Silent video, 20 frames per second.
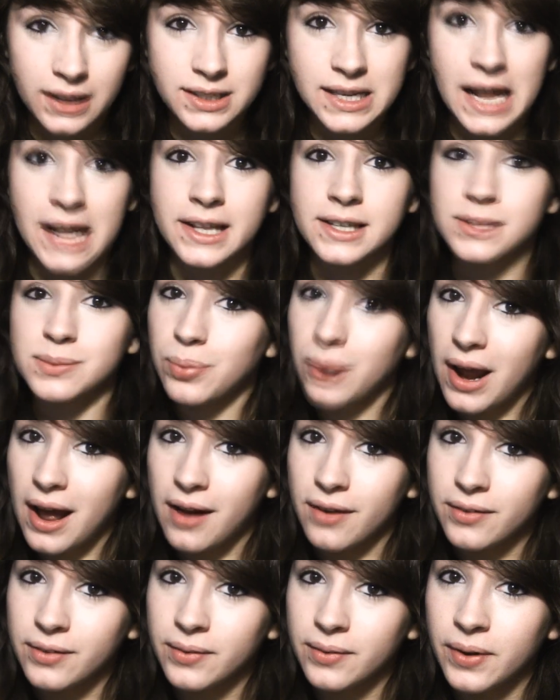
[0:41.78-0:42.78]
attends
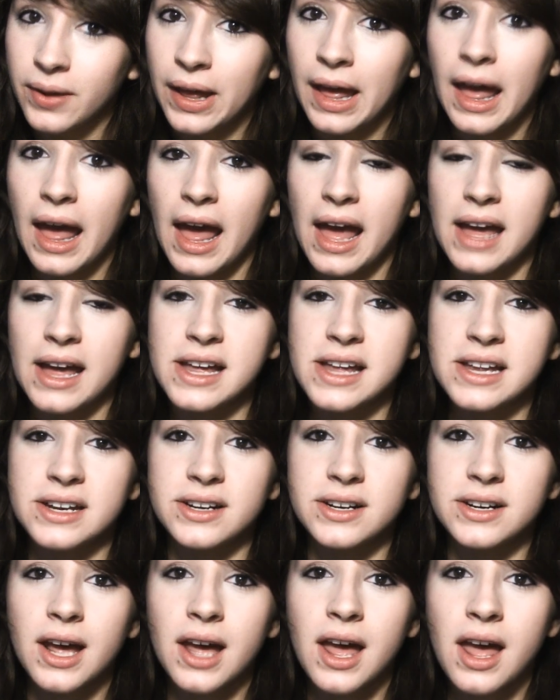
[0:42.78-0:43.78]
Brown.
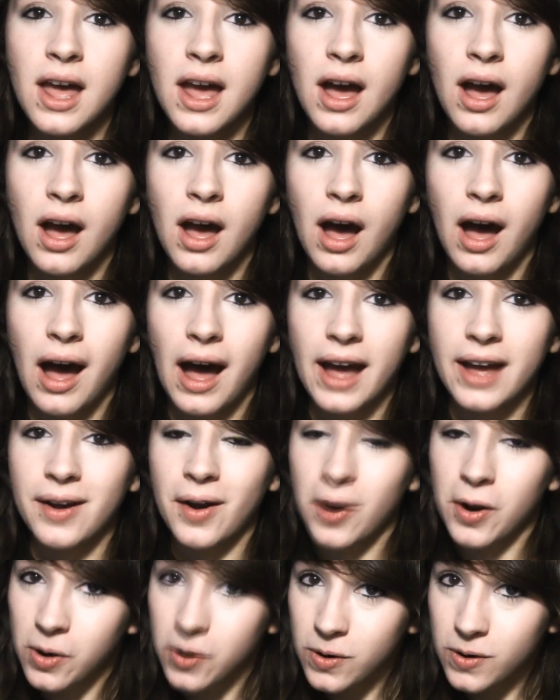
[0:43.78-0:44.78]
And I
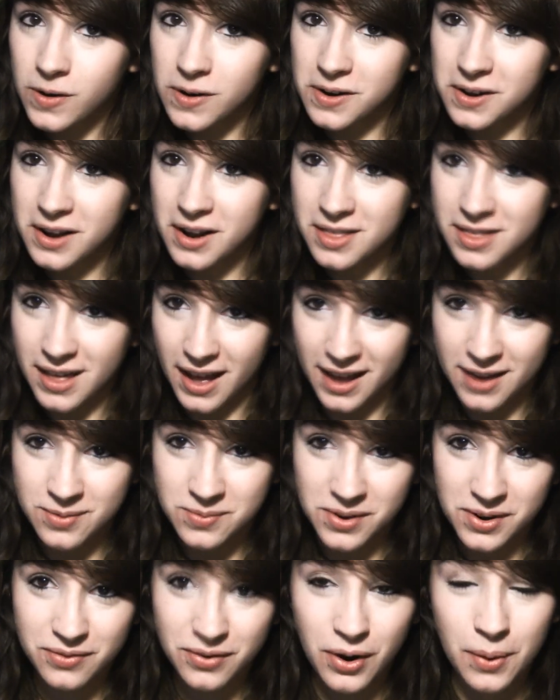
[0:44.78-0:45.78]
heard that in
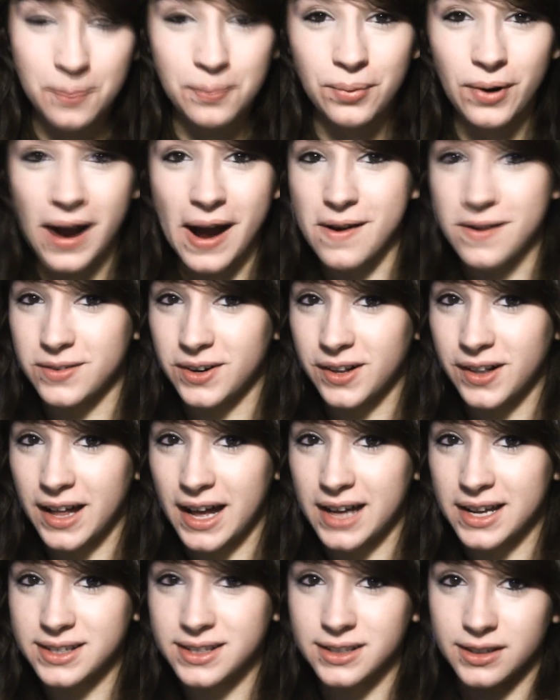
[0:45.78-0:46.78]
one of her Brown
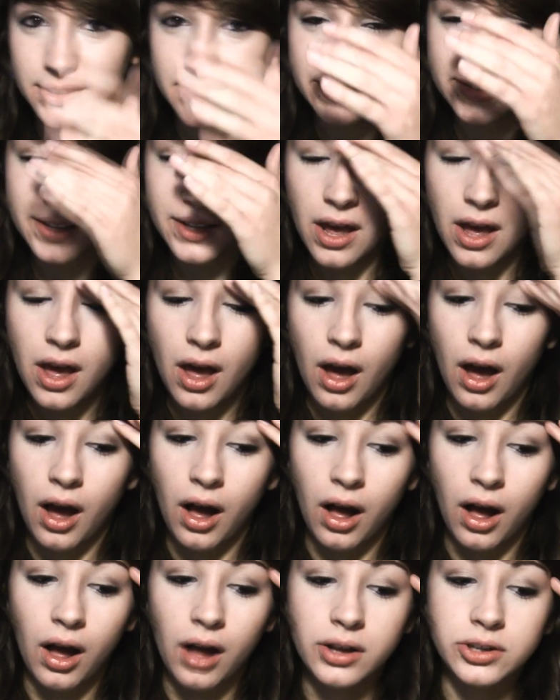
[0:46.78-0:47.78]
classes,
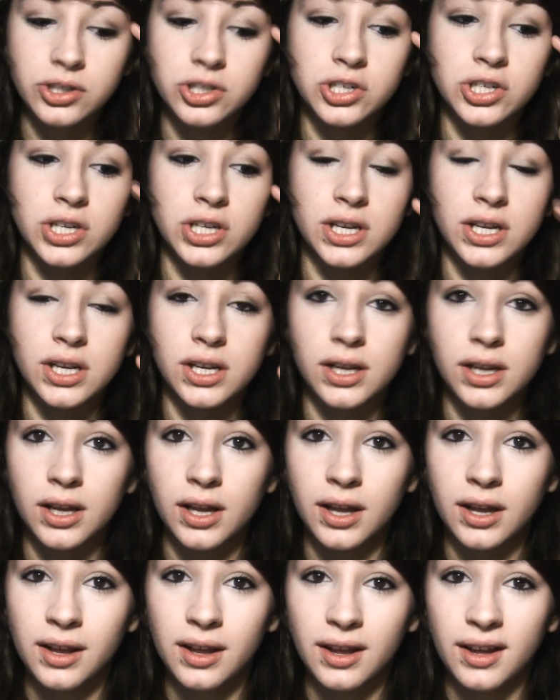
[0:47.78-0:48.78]

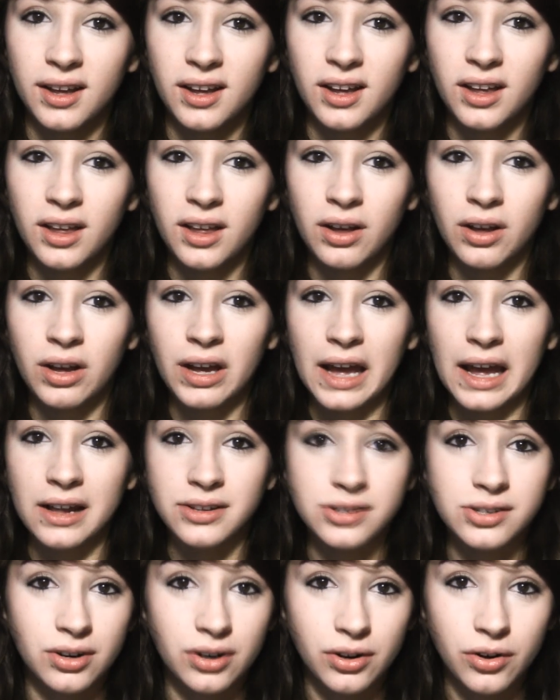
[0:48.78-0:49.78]
she
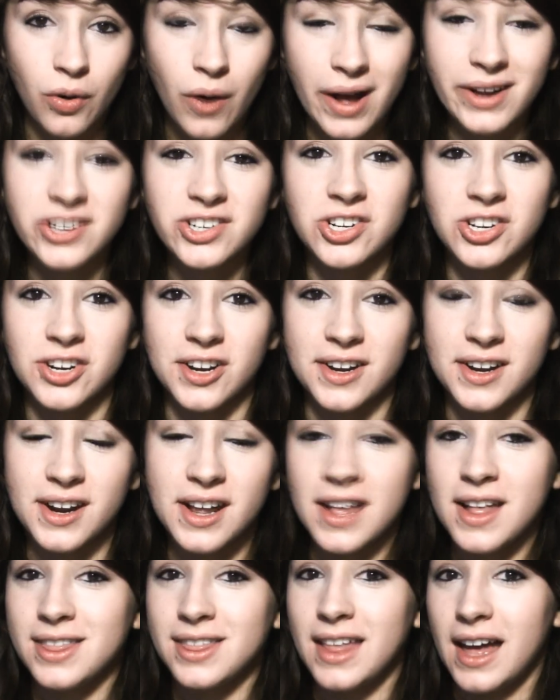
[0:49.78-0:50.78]
answered a question
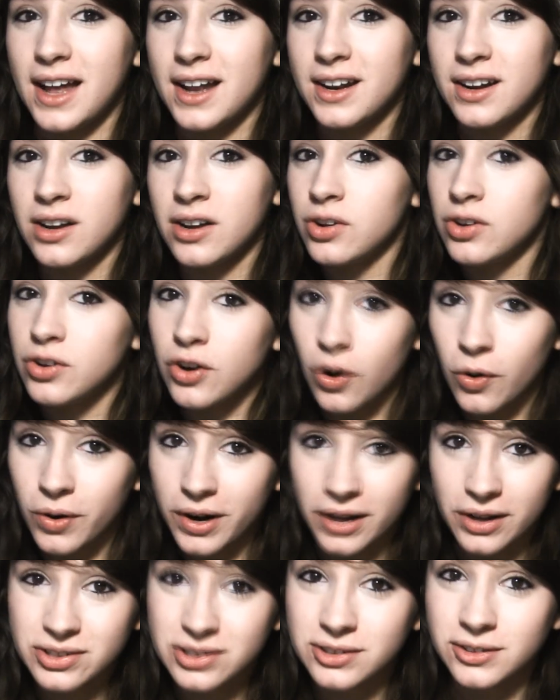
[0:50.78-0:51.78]
that no
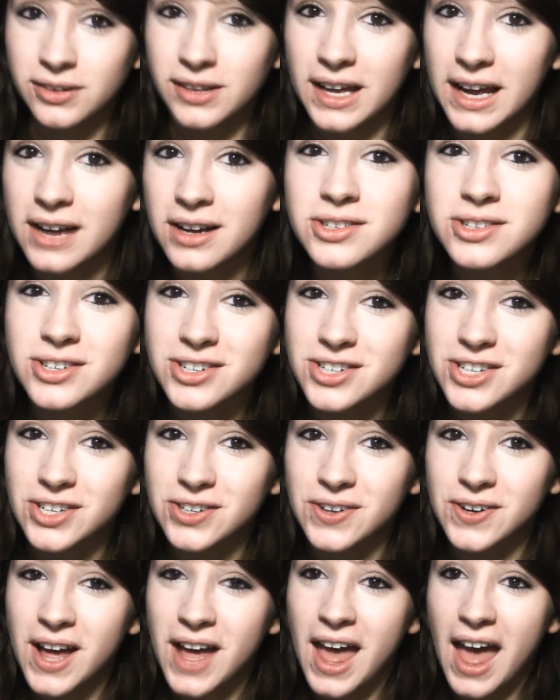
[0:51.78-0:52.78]
one else knew the answer
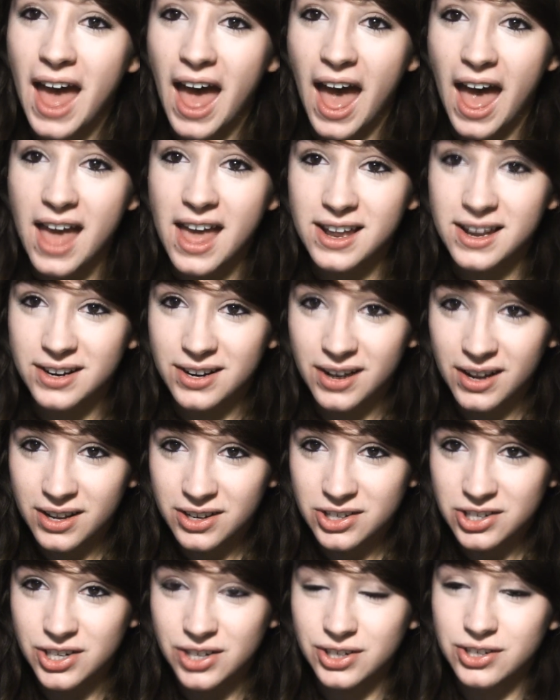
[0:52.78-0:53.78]
to. And
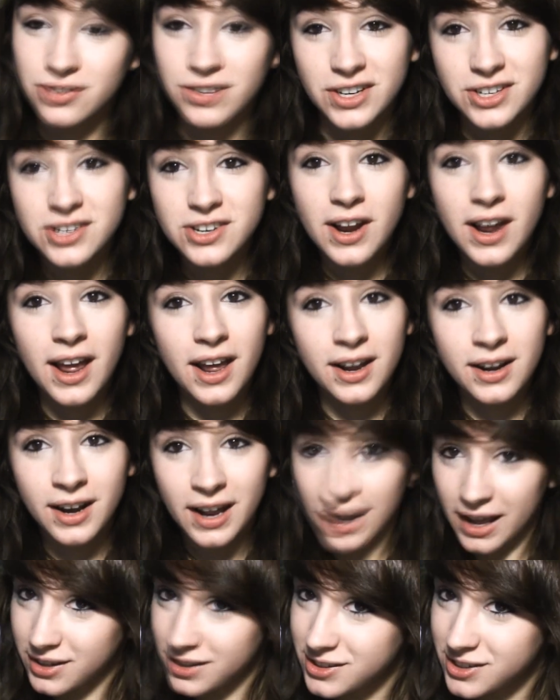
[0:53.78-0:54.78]
she just raised her hand,
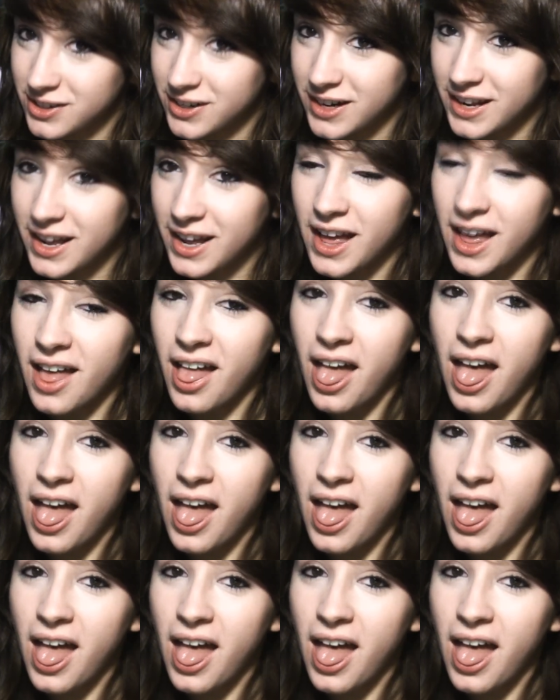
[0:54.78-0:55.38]
answered it,